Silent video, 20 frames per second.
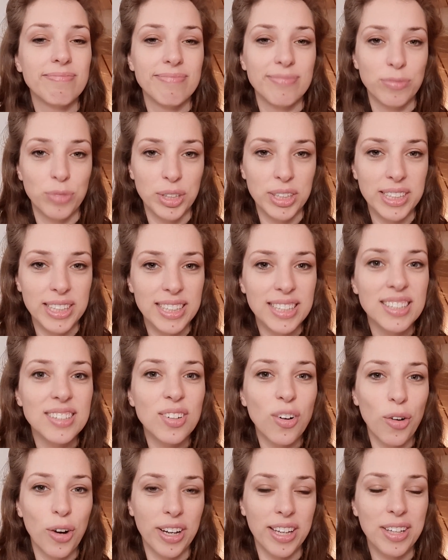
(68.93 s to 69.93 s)
release
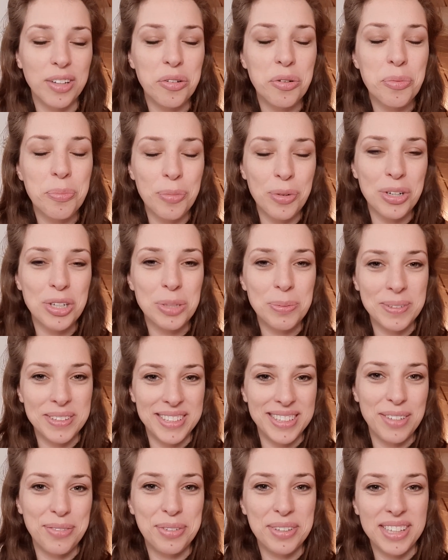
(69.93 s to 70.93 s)
or heal more
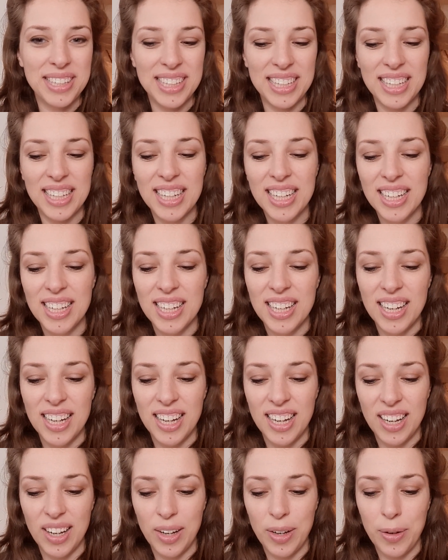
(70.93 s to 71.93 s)
specifically
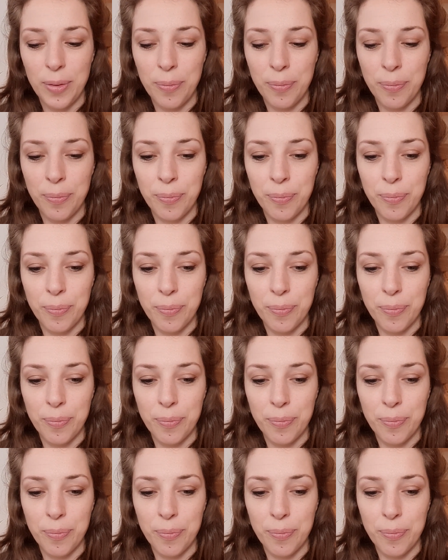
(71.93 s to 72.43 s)
the